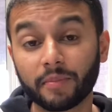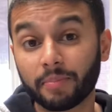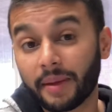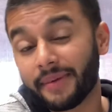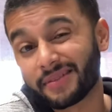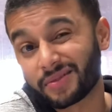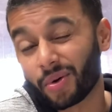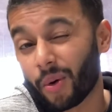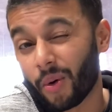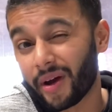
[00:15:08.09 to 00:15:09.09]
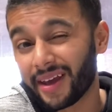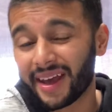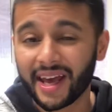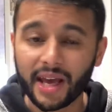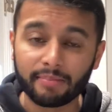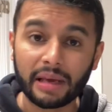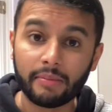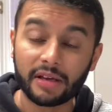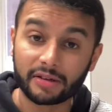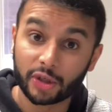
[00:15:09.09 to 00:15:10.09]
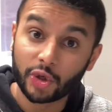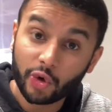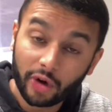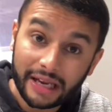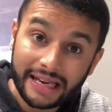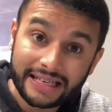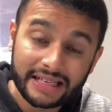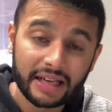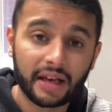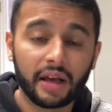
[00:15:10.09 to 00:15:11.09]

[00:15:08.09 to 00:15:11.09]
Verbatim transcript: Maybe it's a toy, maybe it's a treat.